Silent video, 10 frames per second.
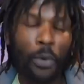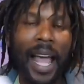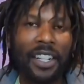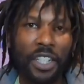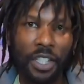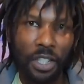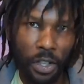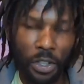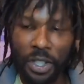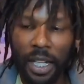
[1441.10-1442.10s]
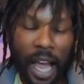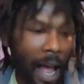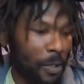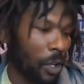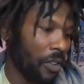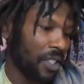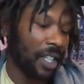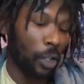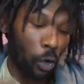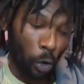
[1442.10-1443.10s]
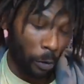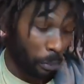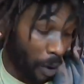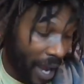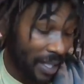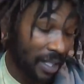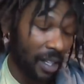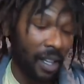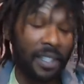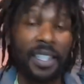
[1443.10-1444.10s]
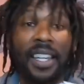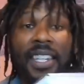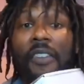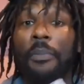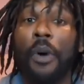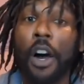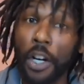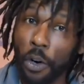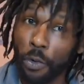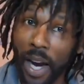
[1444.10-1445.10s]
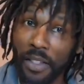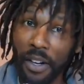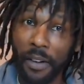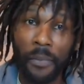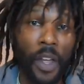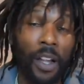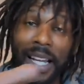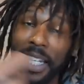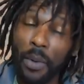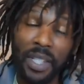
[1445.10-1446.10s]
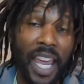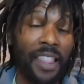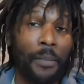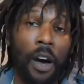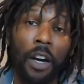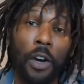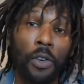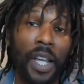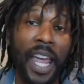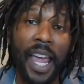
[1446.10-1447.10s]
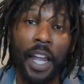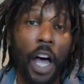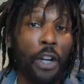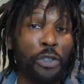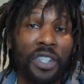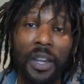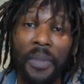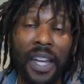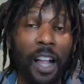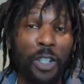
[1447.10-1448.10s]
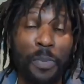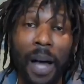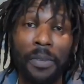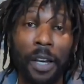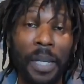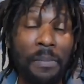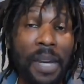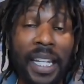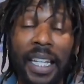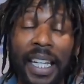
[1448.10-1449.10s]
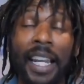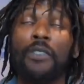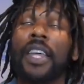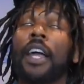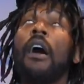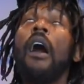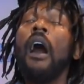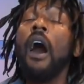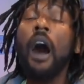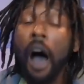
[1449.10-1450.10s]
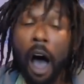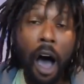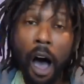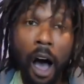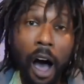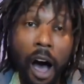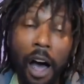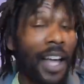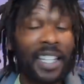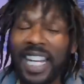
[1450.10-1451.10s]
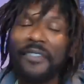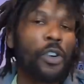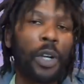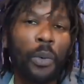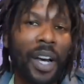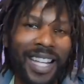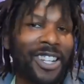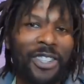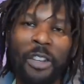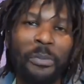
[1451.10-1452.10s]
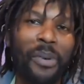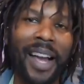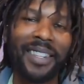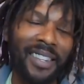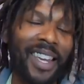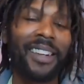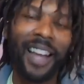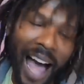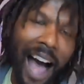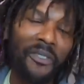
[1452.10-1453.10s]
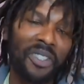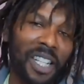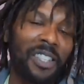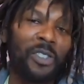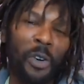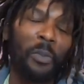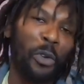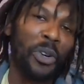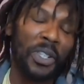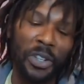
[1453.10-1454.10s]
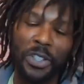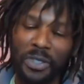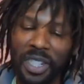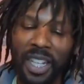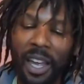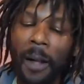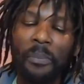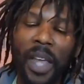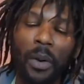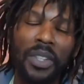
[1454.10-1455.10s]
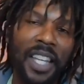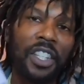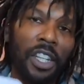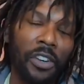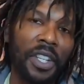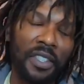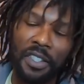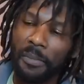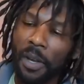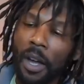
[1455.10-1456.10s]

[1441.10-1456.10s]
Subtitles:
when I actually searched the comps on this and Googled the price, because it does have a barcode right there, all I did was scan the barcode and $100 and something popped up immediately. And I was like, oh, didn't even know what it was. I just saw the price. And then obviously doing more research, you see that it was that security system.